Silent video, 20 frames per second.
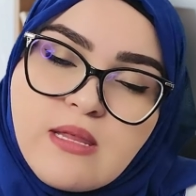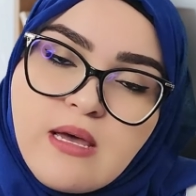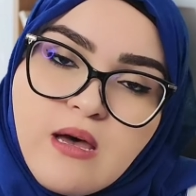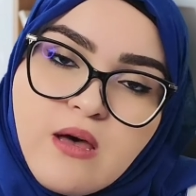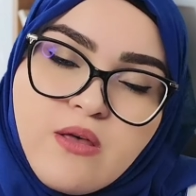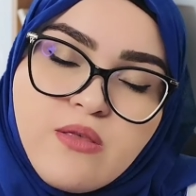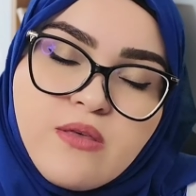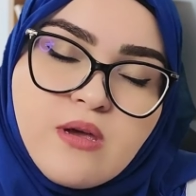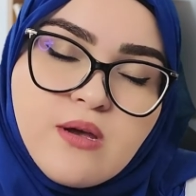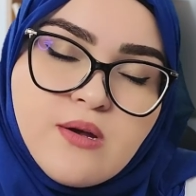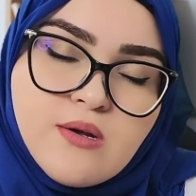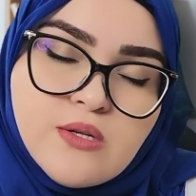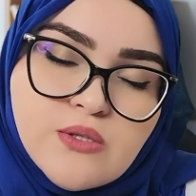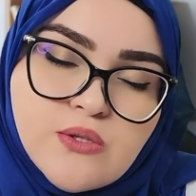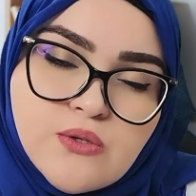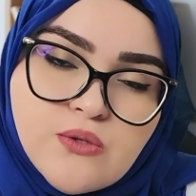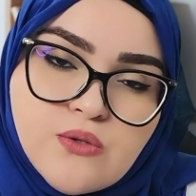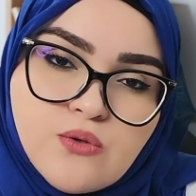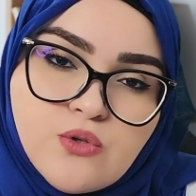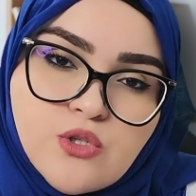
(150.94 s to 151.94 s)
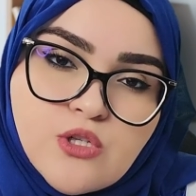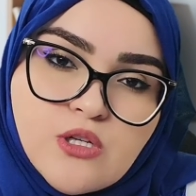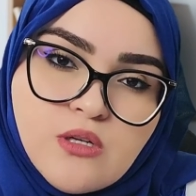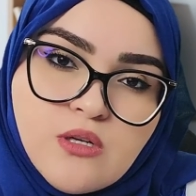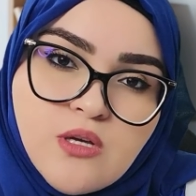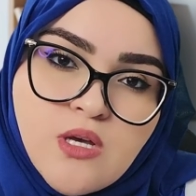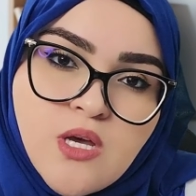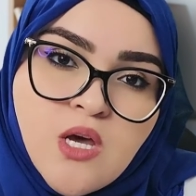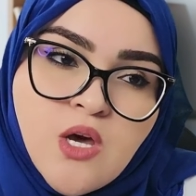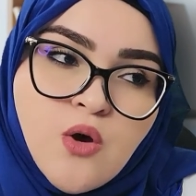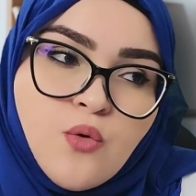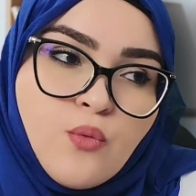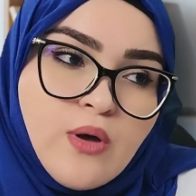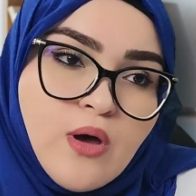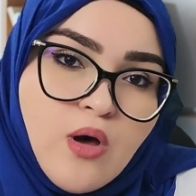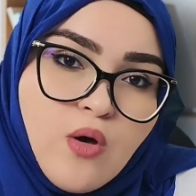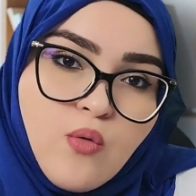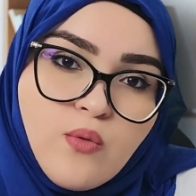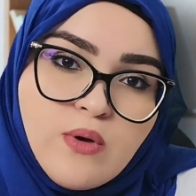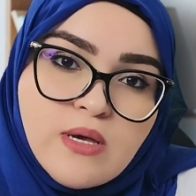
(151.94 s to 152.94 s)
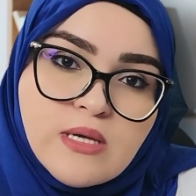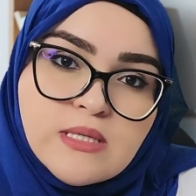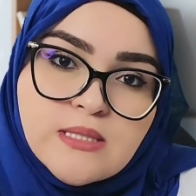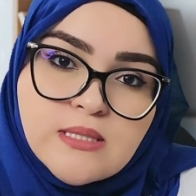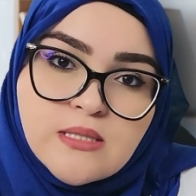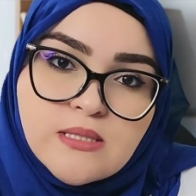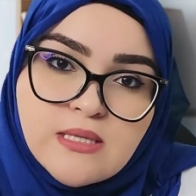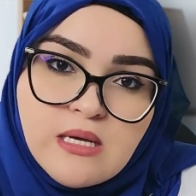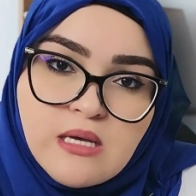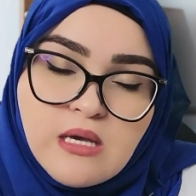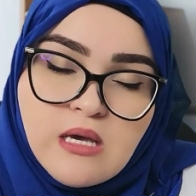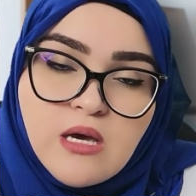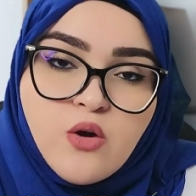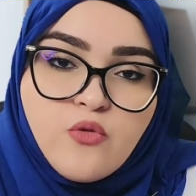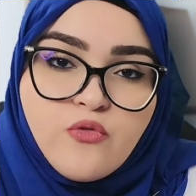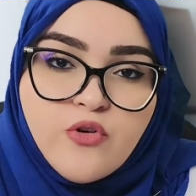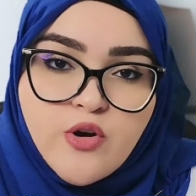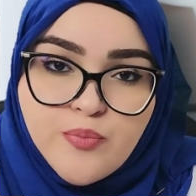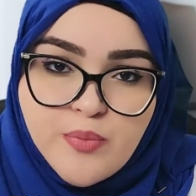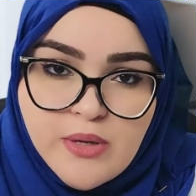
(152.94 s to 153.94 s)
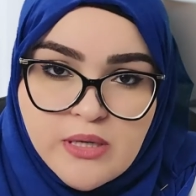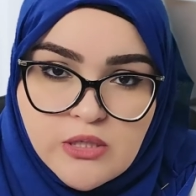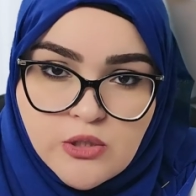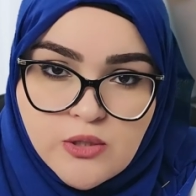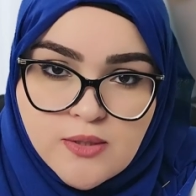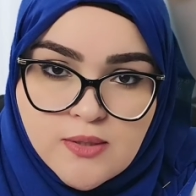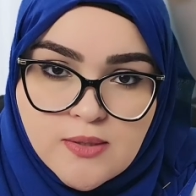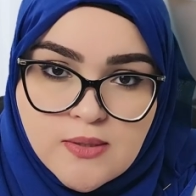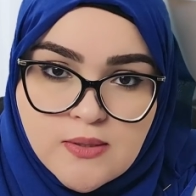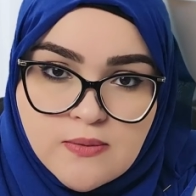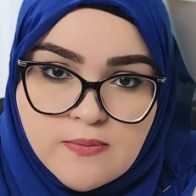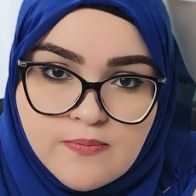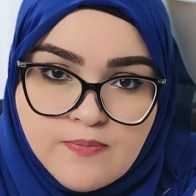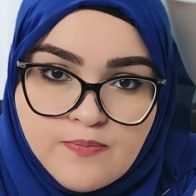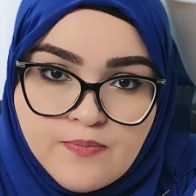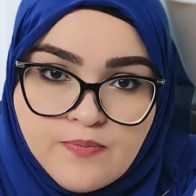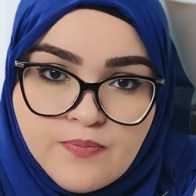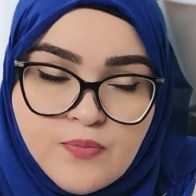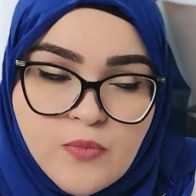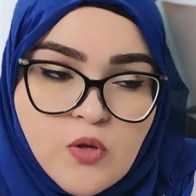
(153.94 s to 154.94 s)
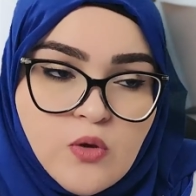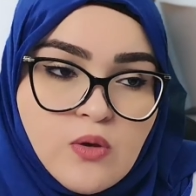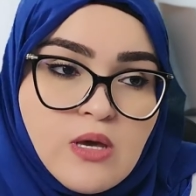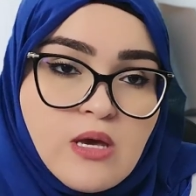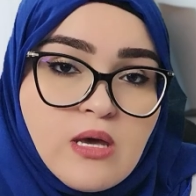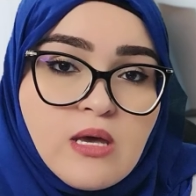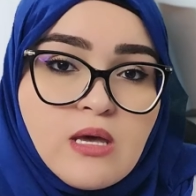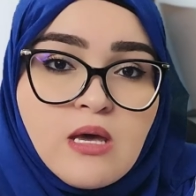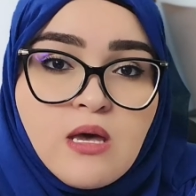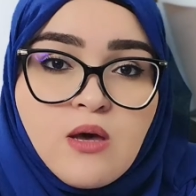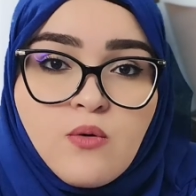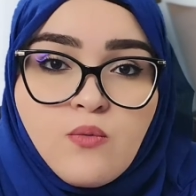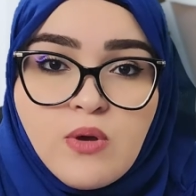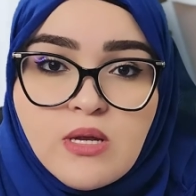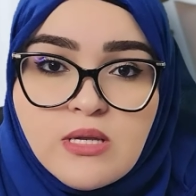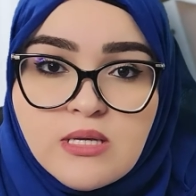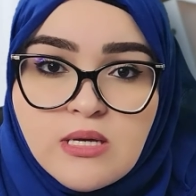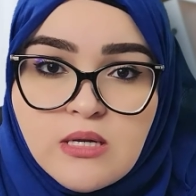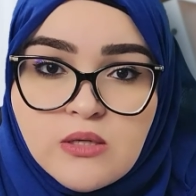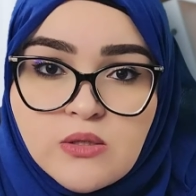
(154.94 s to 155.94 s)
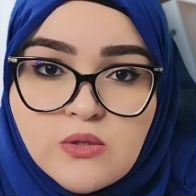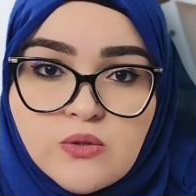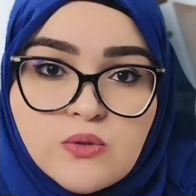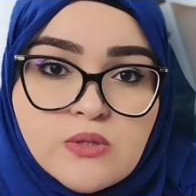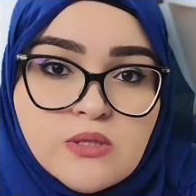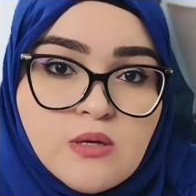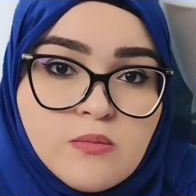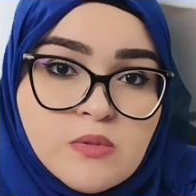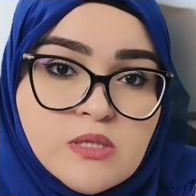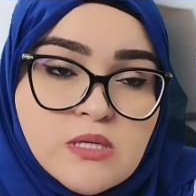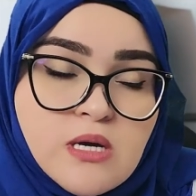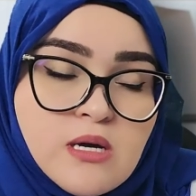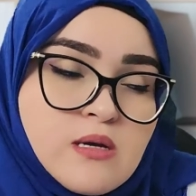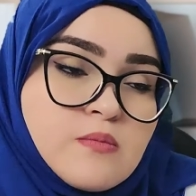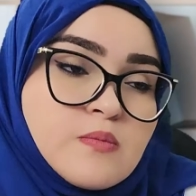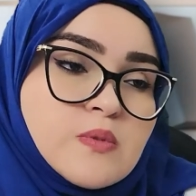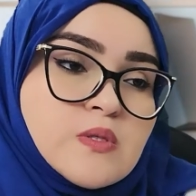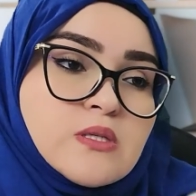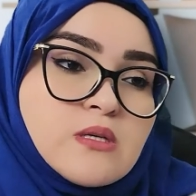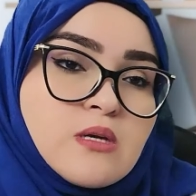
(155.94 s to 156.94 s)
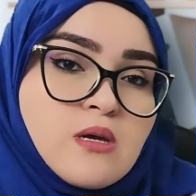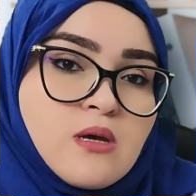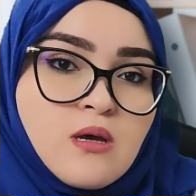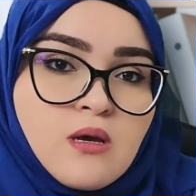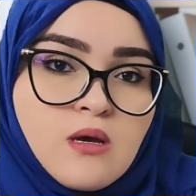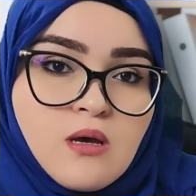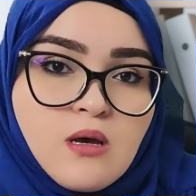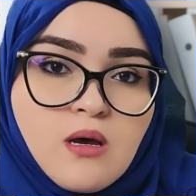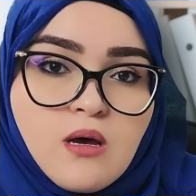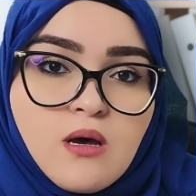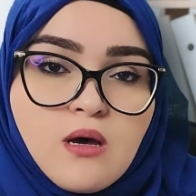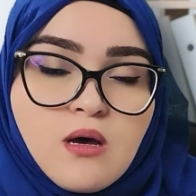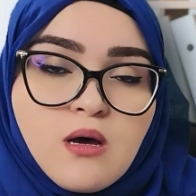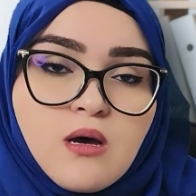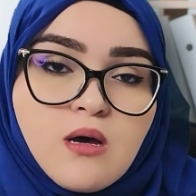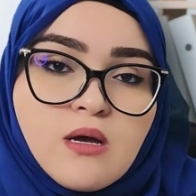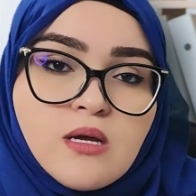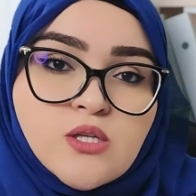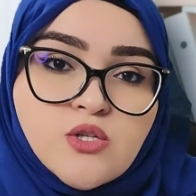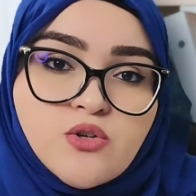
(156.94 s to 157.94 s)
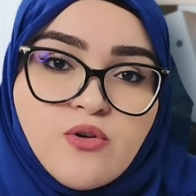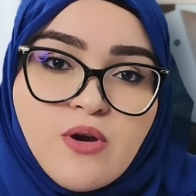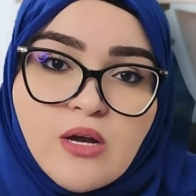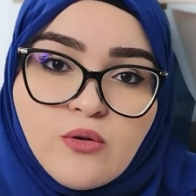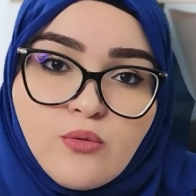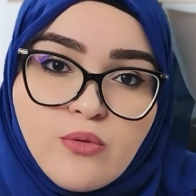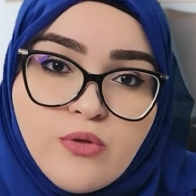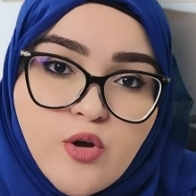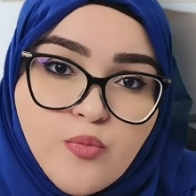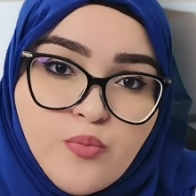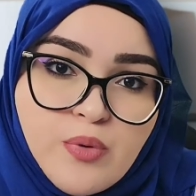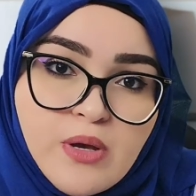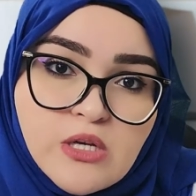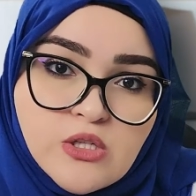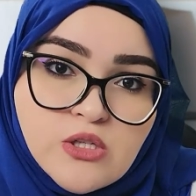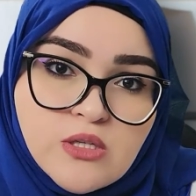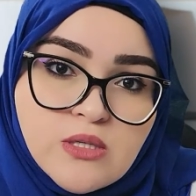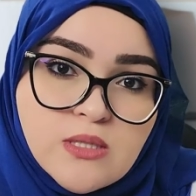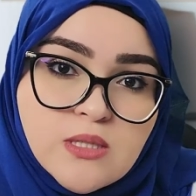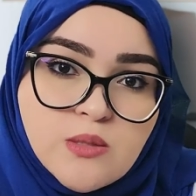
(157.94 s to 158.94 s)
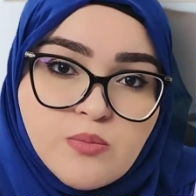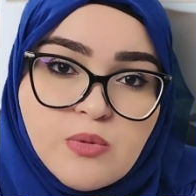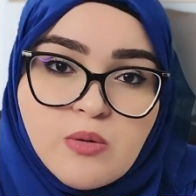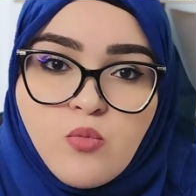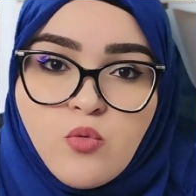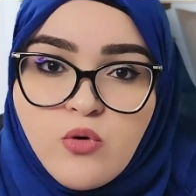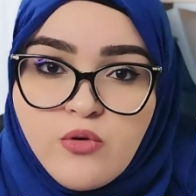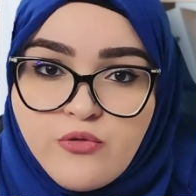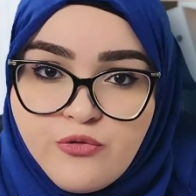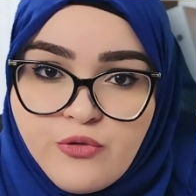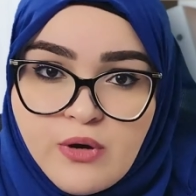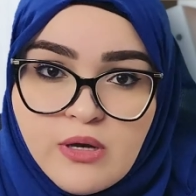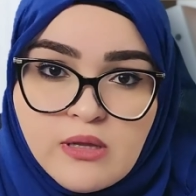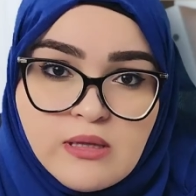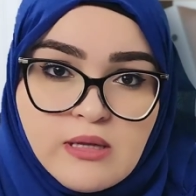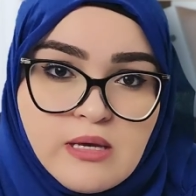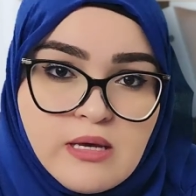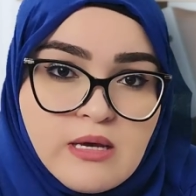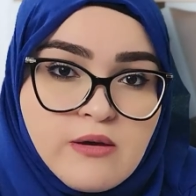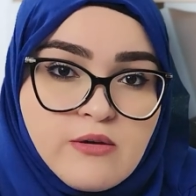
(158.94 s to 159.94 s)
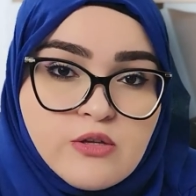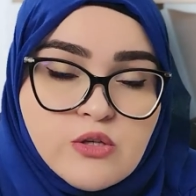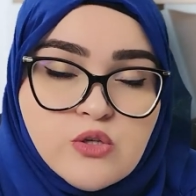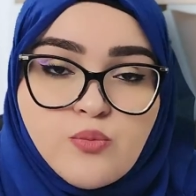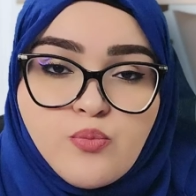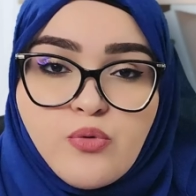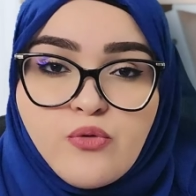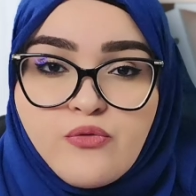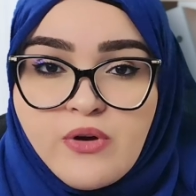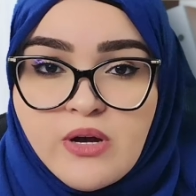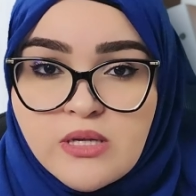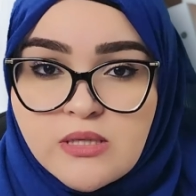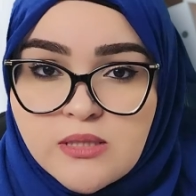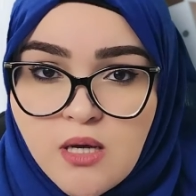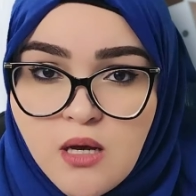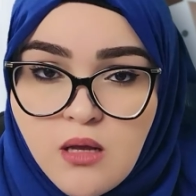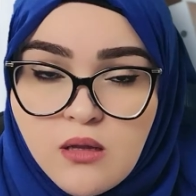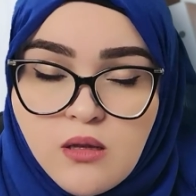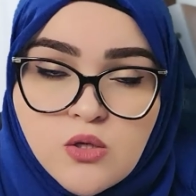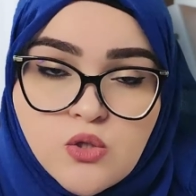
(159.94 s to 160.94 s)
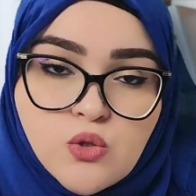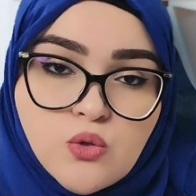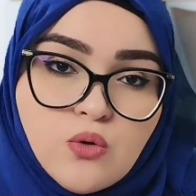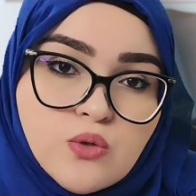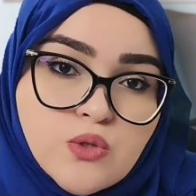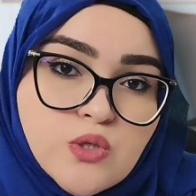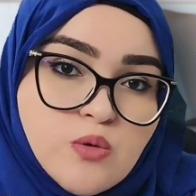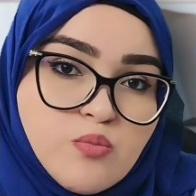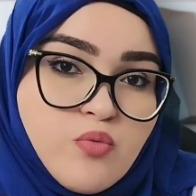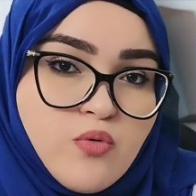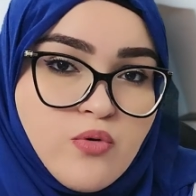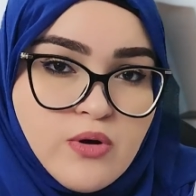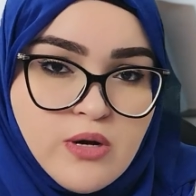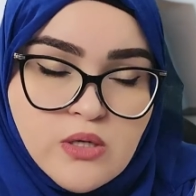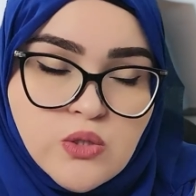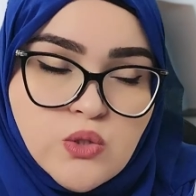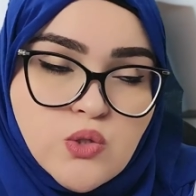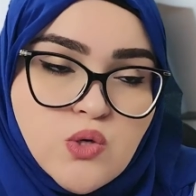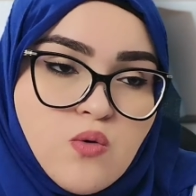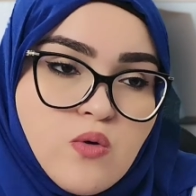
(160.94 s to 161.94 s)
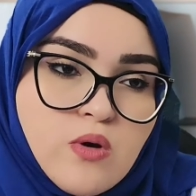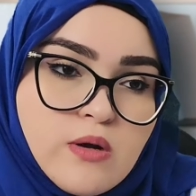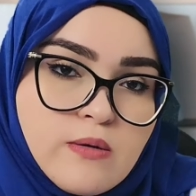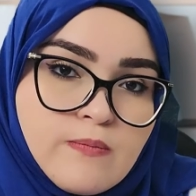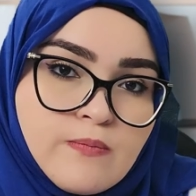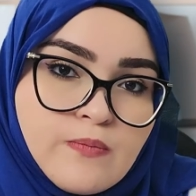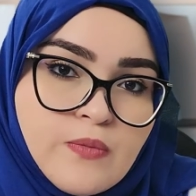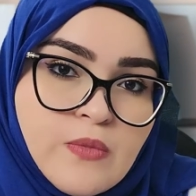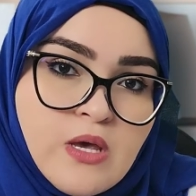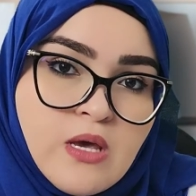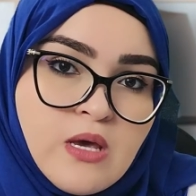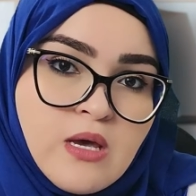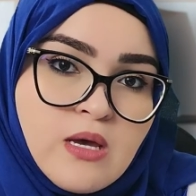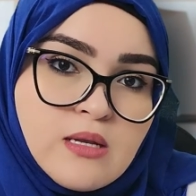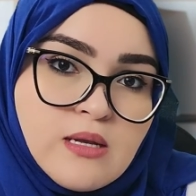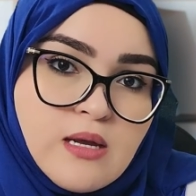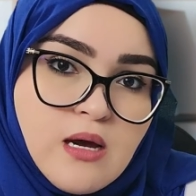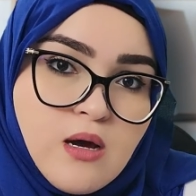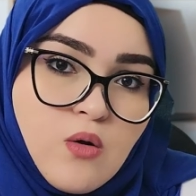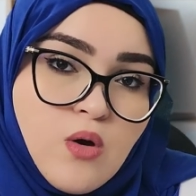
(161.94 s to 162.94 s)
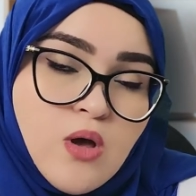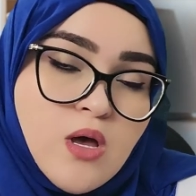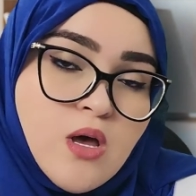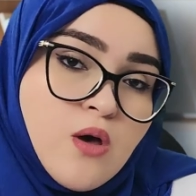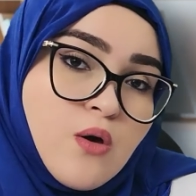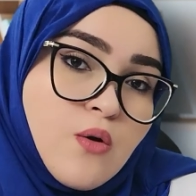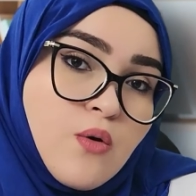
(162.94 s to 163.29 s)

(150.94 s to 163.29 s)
in the healthcare institution, we always take care of our patients, okay? We tend to sometimes uh, interact with our patients to be more friendly, to provide psychological support, and so on. Now,